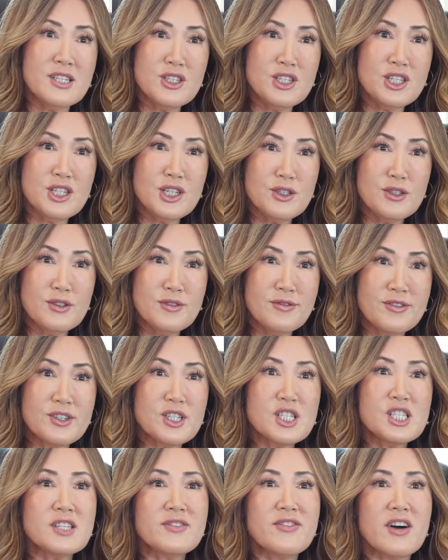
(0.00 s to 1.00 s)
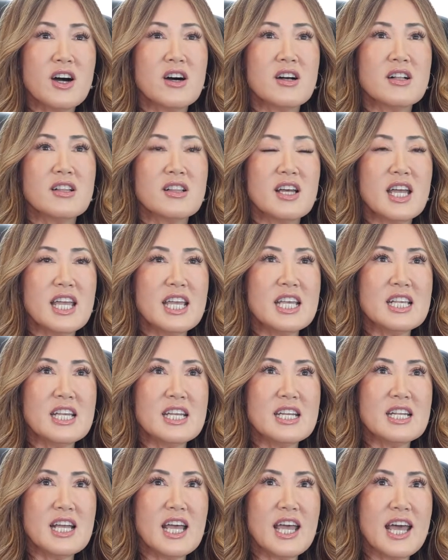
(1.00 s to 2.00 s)
tissue, first of all,
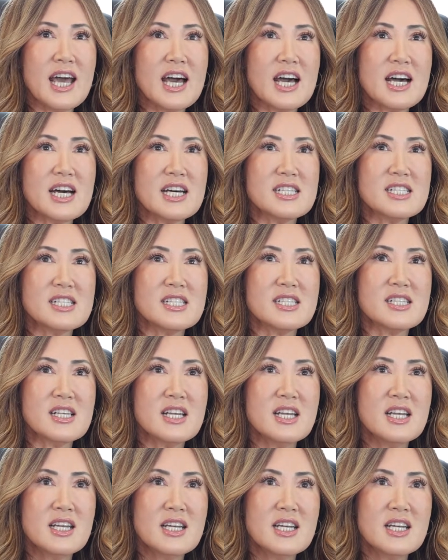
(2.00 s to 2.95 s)
it has